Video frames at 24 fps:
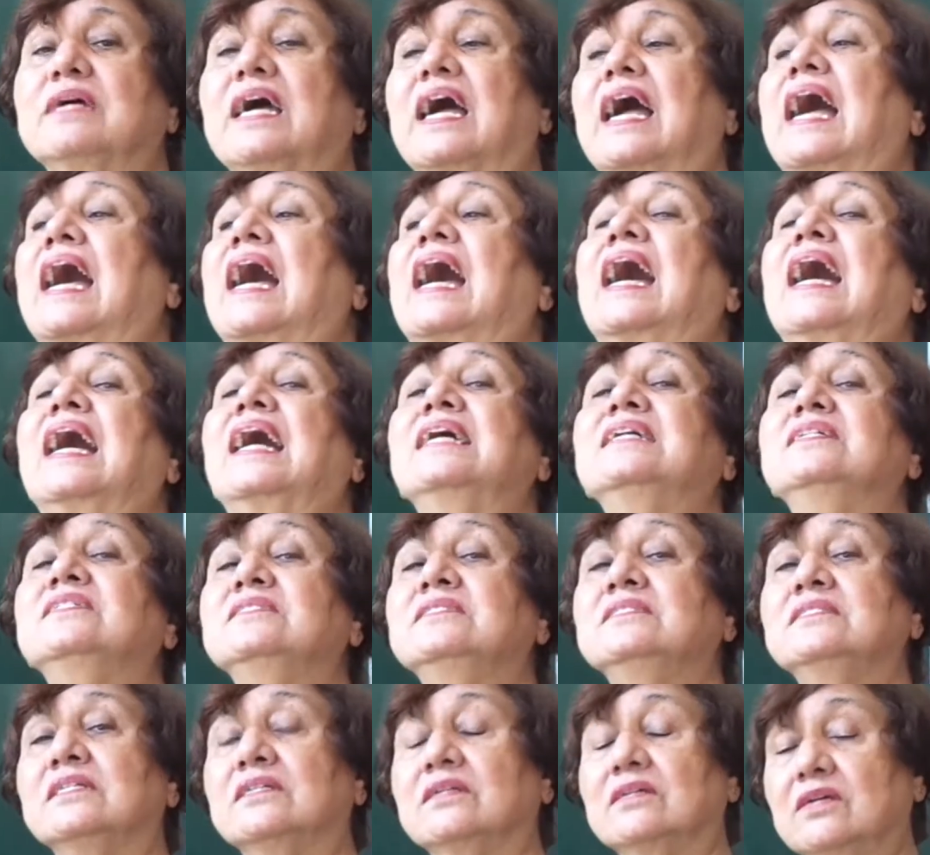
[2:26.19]
and
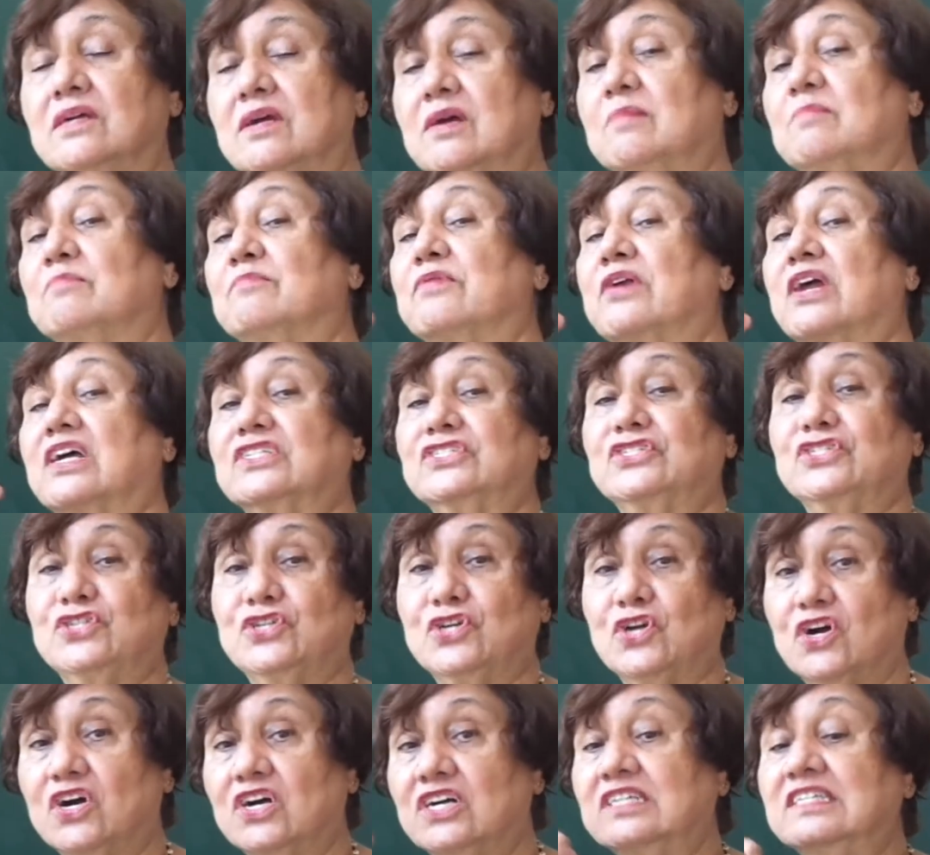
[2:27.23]
brush
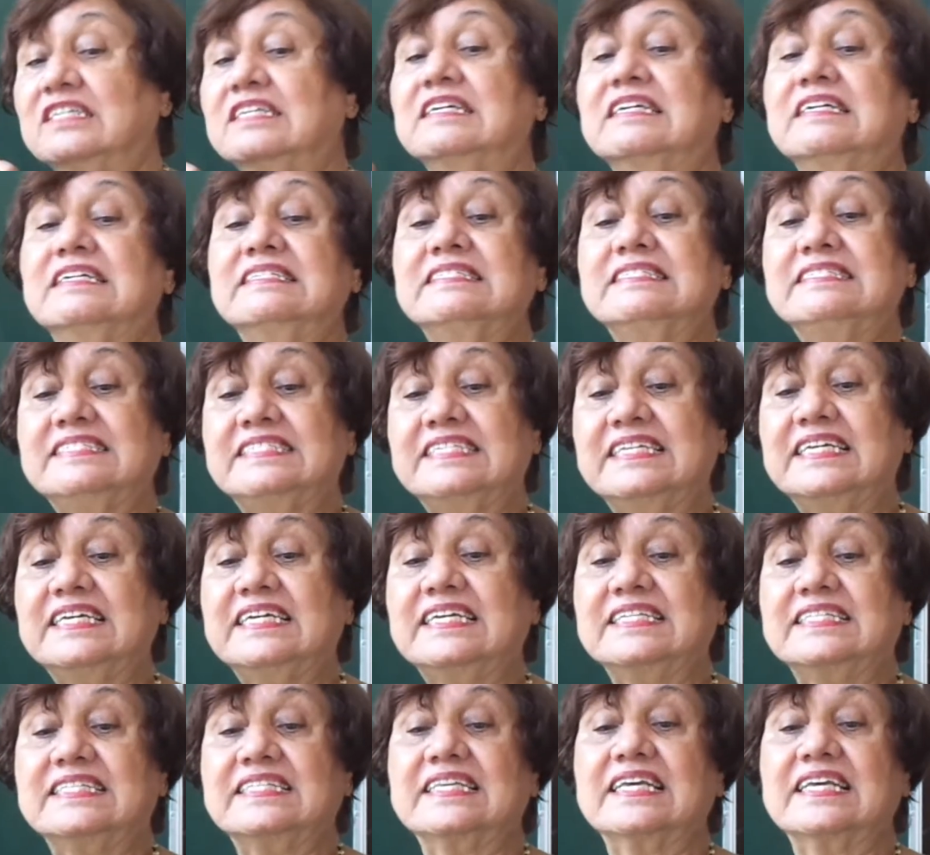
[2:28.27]
your teeth.